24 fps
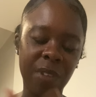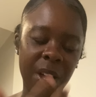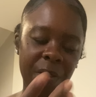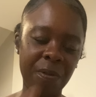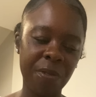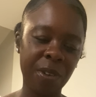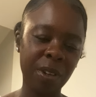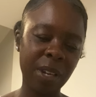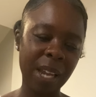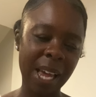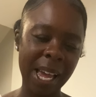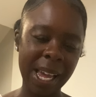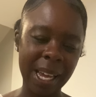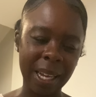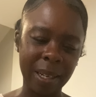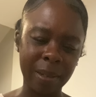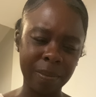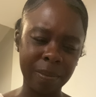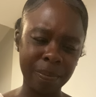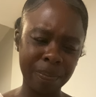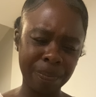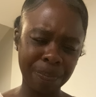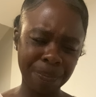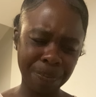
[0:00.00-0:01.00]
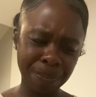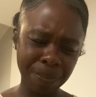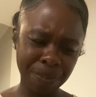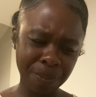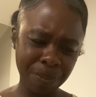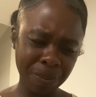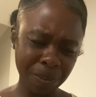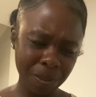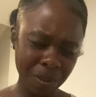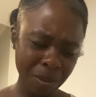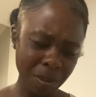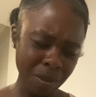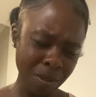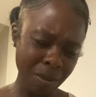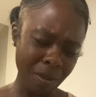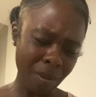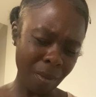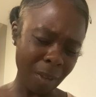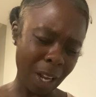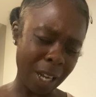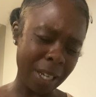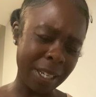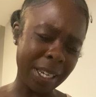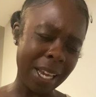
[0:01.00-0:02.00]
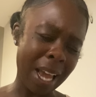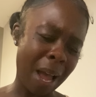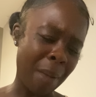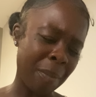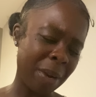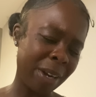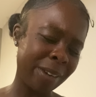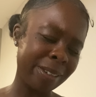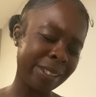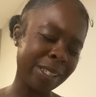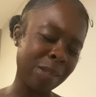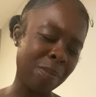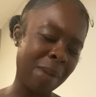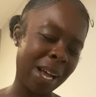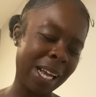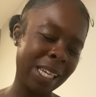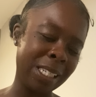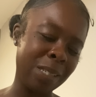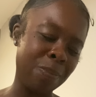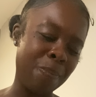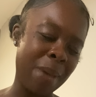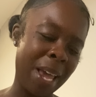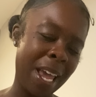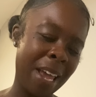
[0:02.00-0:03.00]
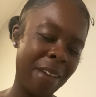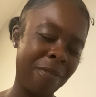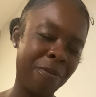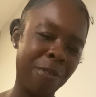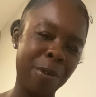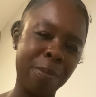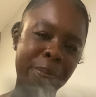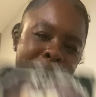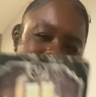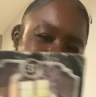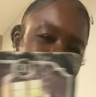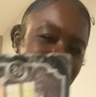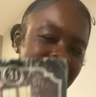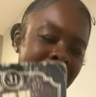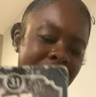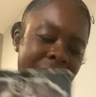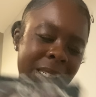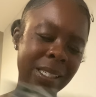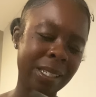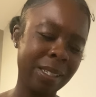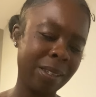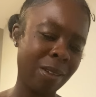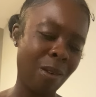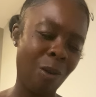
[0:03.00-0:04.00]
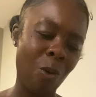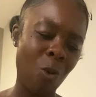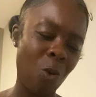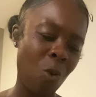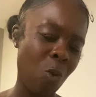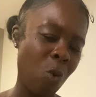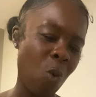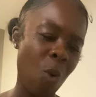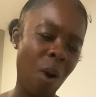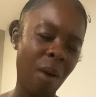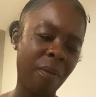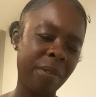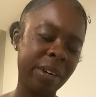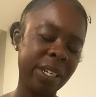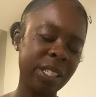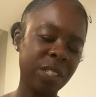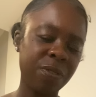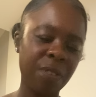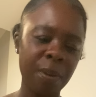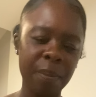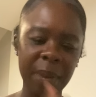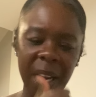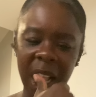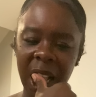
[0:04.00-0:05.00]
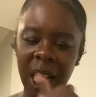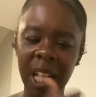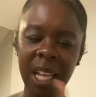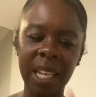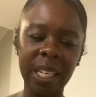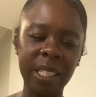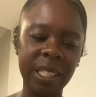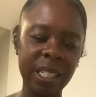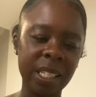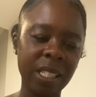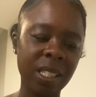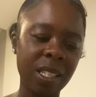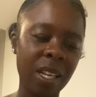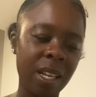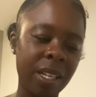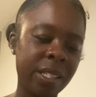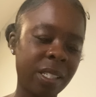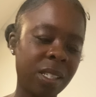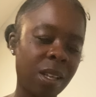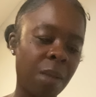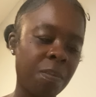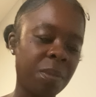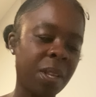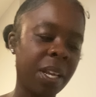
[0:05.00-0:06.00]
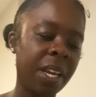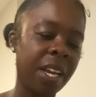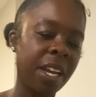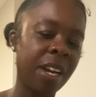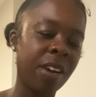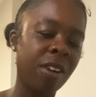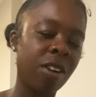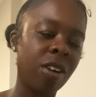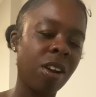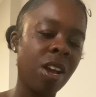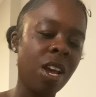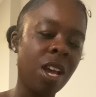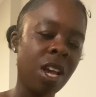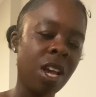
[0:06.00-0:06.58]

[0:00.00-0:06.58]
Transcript: they feel like, yeah, I'm hearing somebody's bad for business. Wh whoever this feminine is, it's it's something here